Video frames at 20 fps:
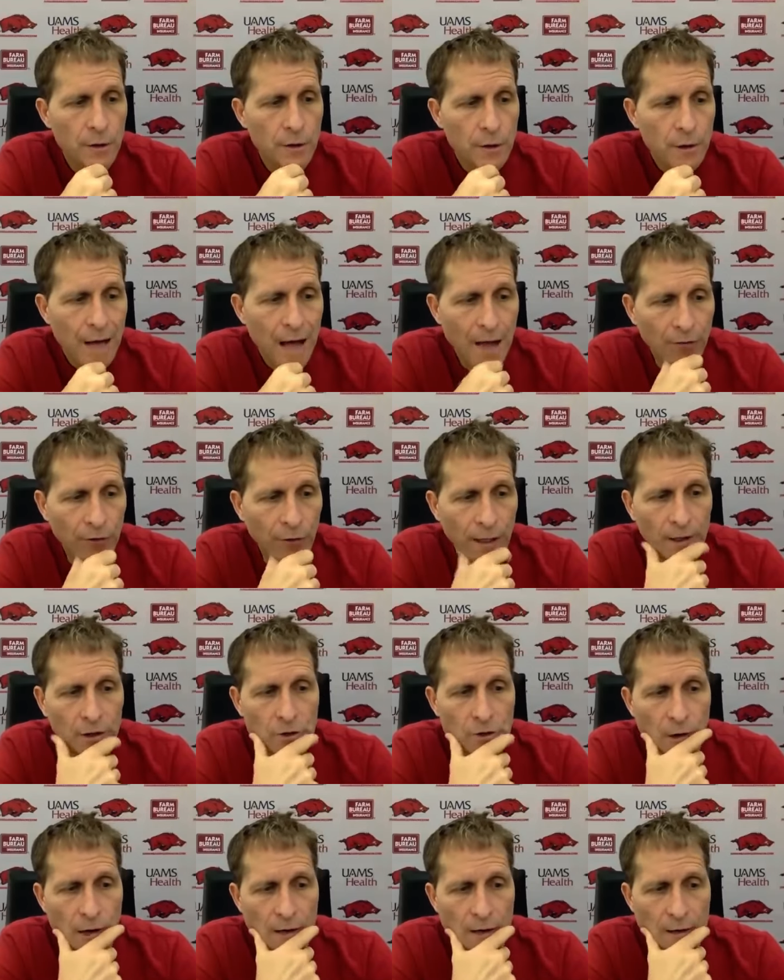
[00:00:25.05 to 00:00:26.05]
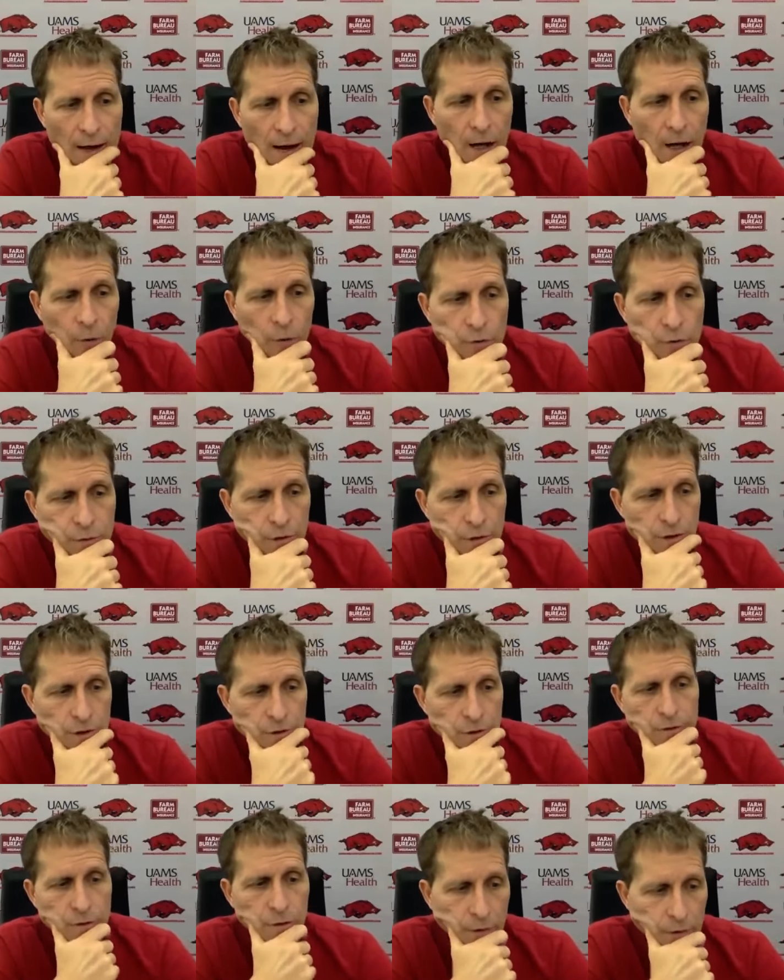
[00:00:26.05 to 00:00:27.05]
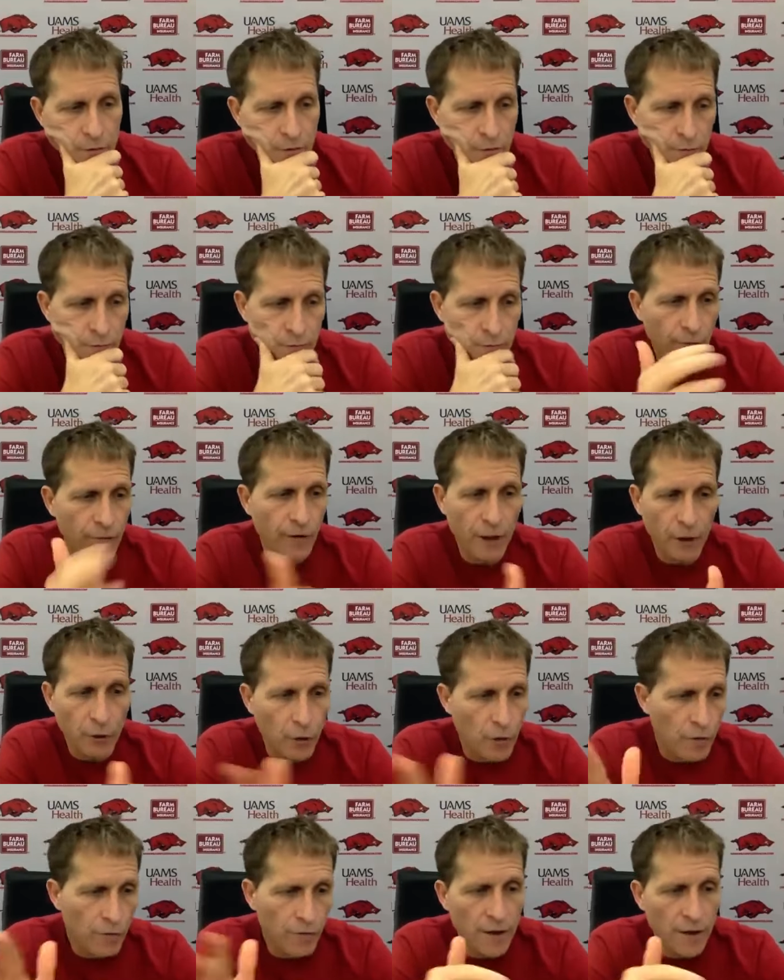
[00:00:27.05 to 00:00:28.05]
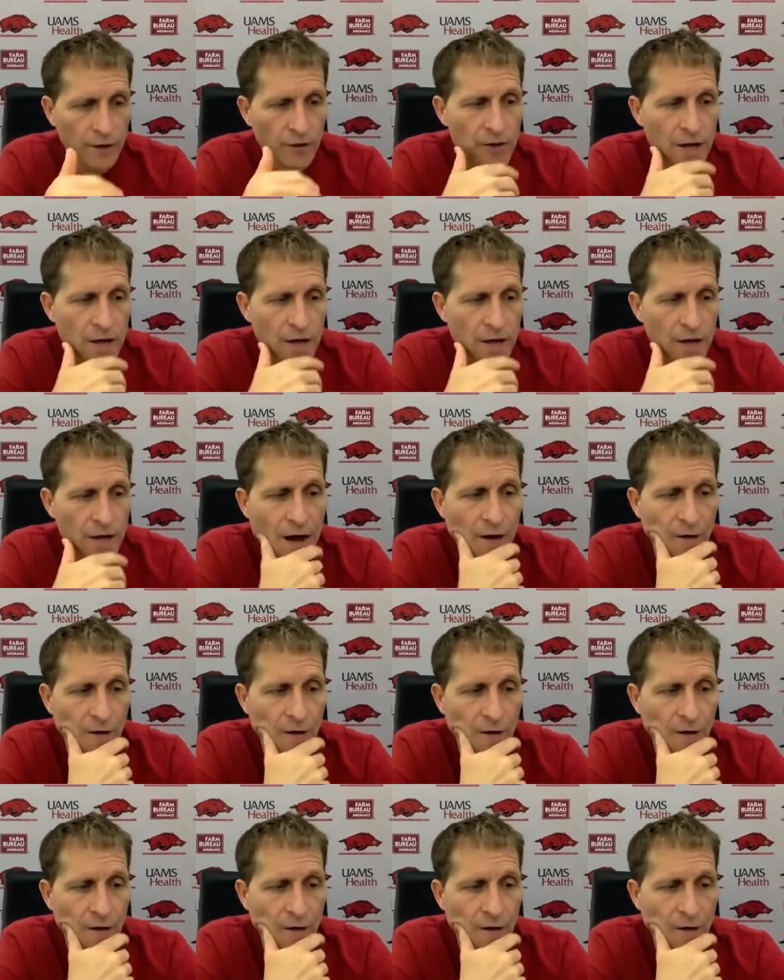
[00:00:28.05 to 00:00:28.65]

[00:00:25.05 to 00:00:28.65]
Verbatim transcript: athletics right now is is is figuring things out